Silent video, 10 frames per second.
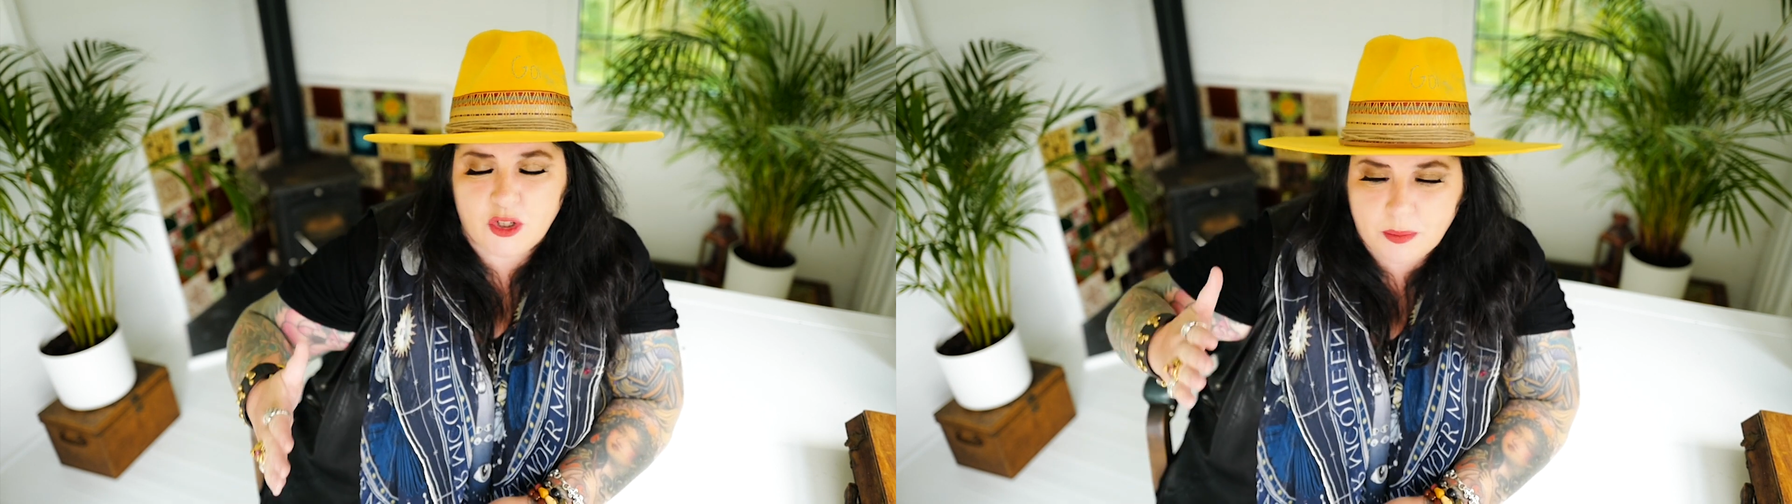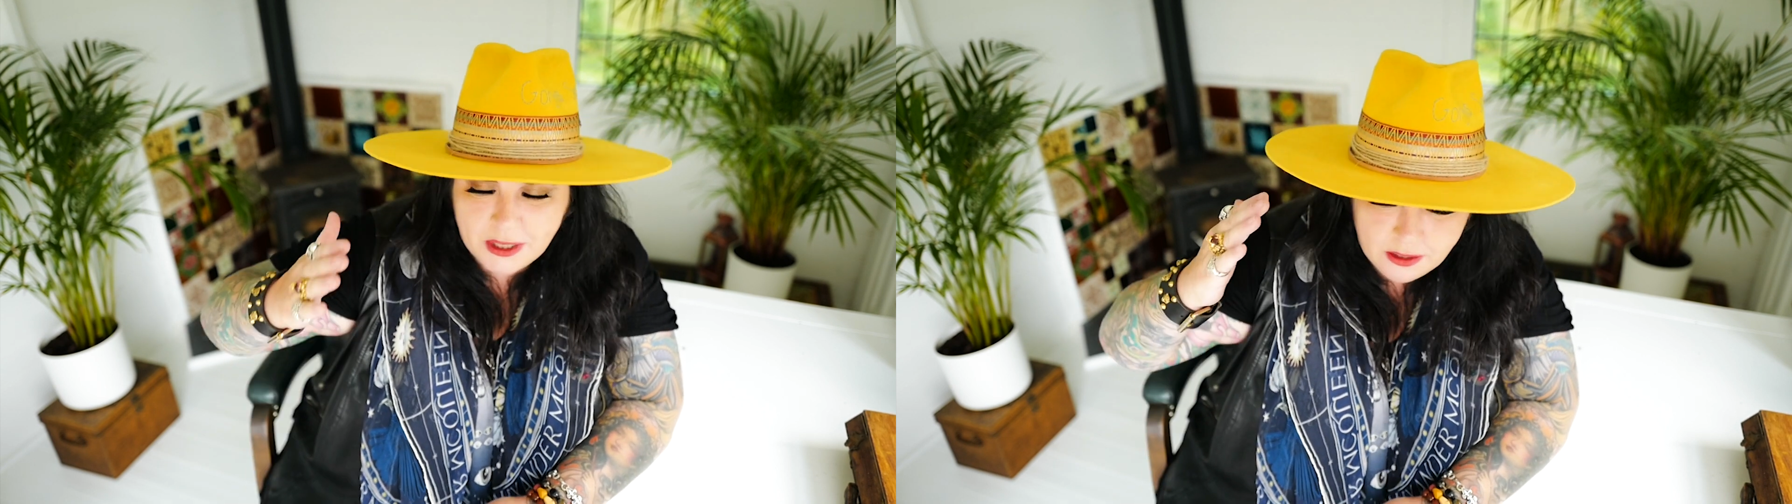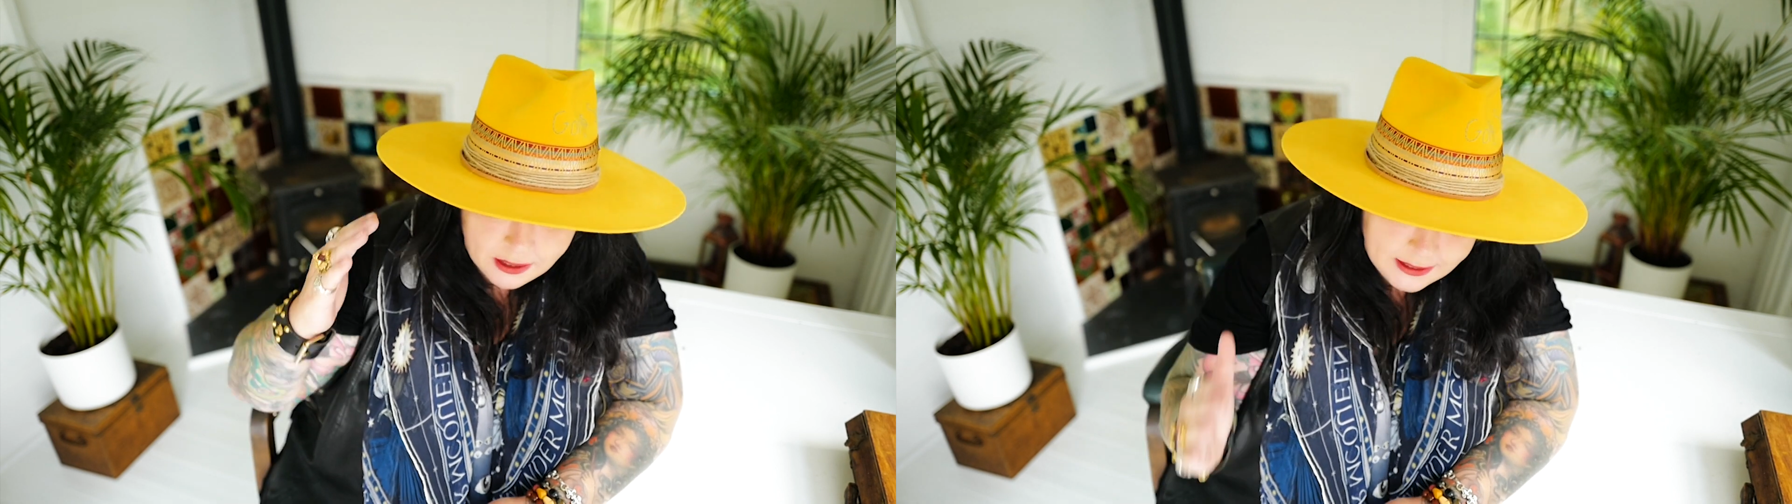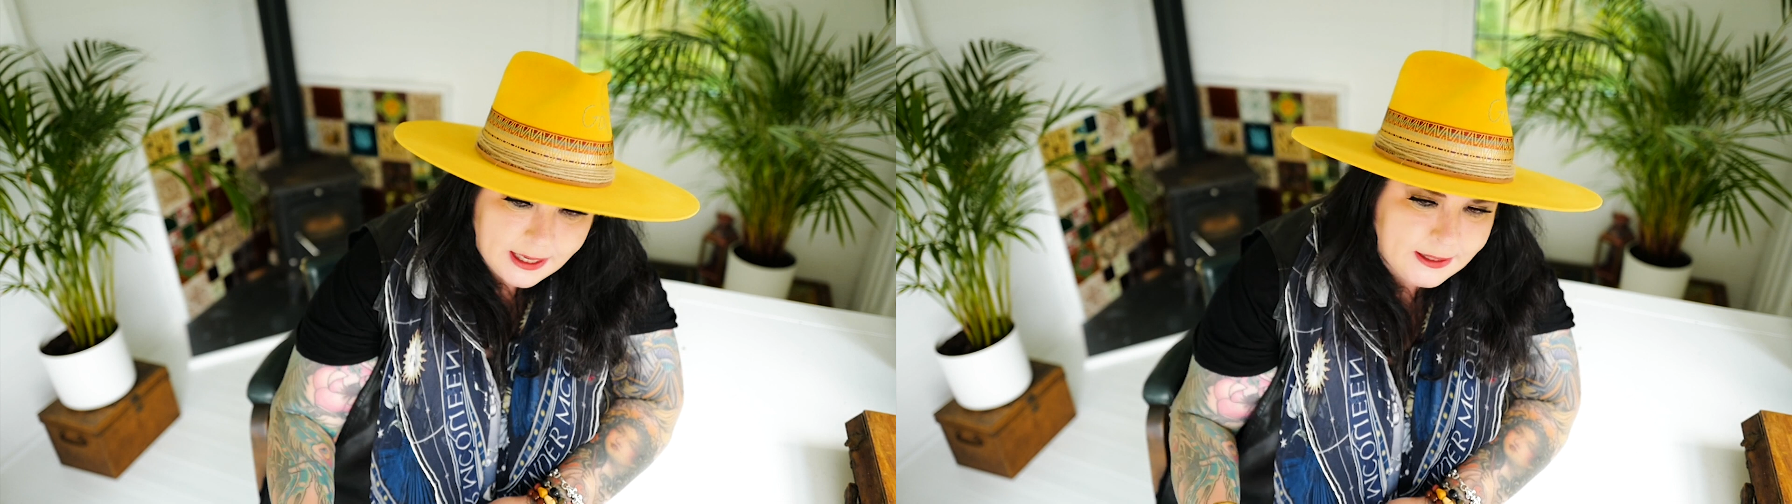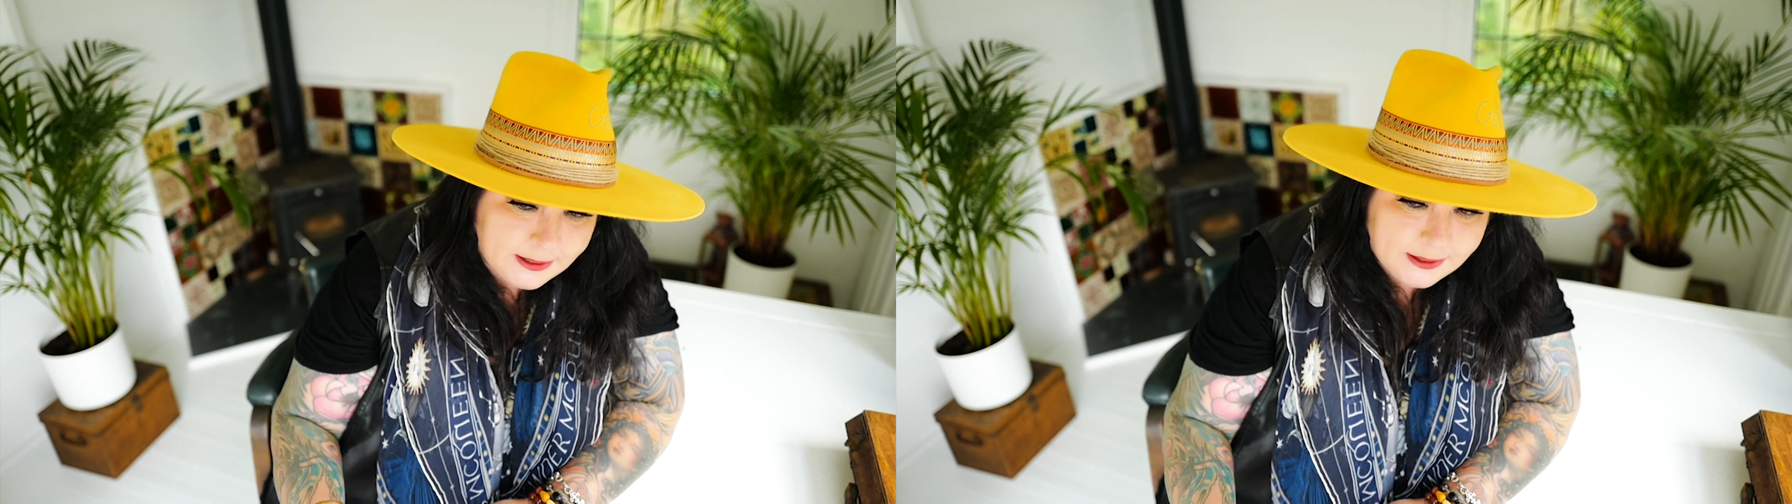you're being like,
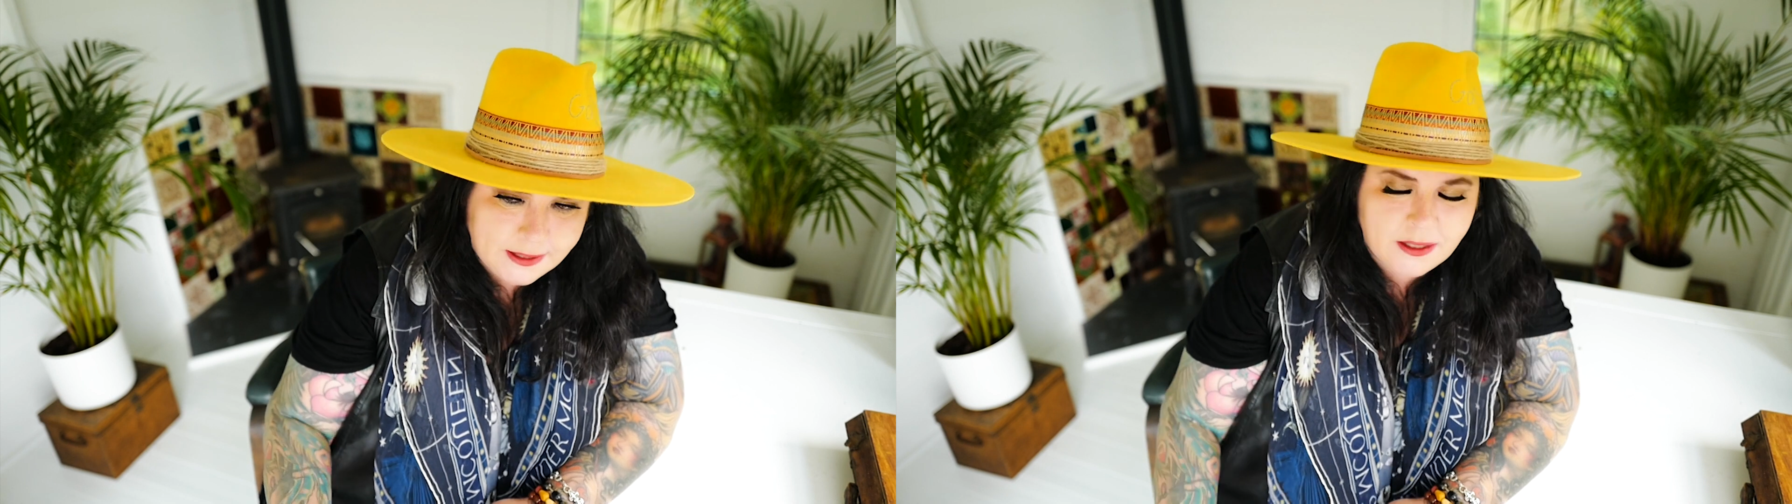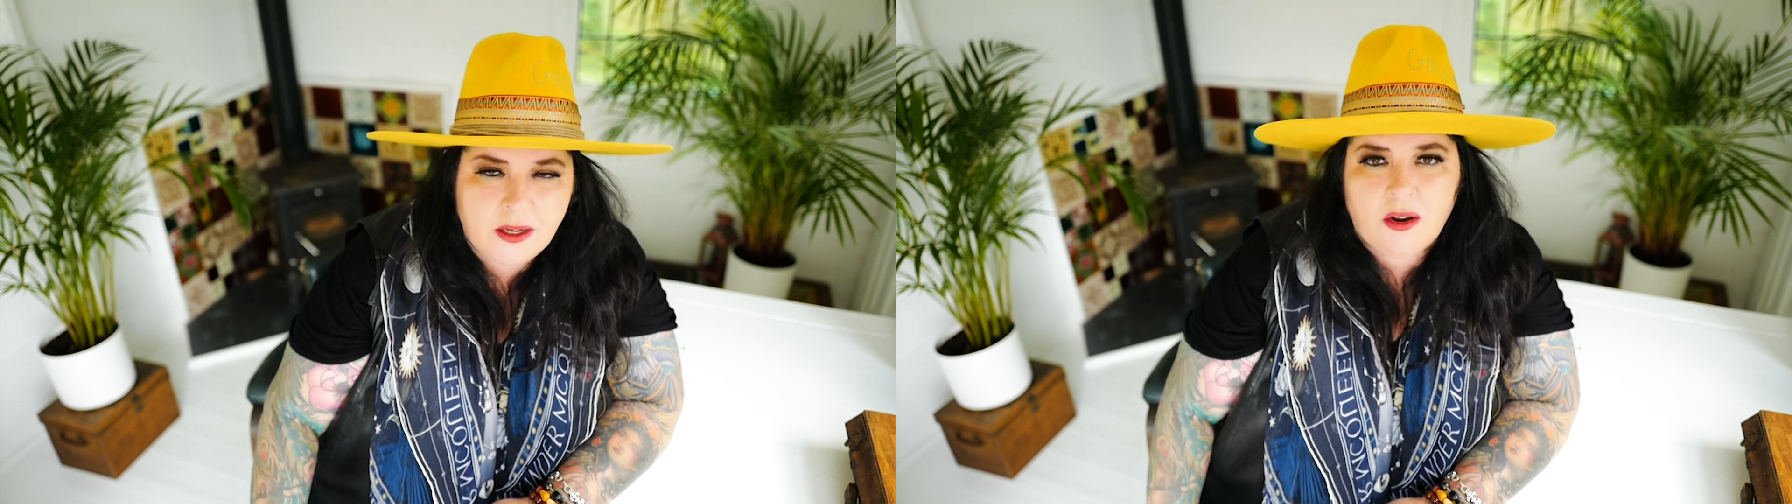yes,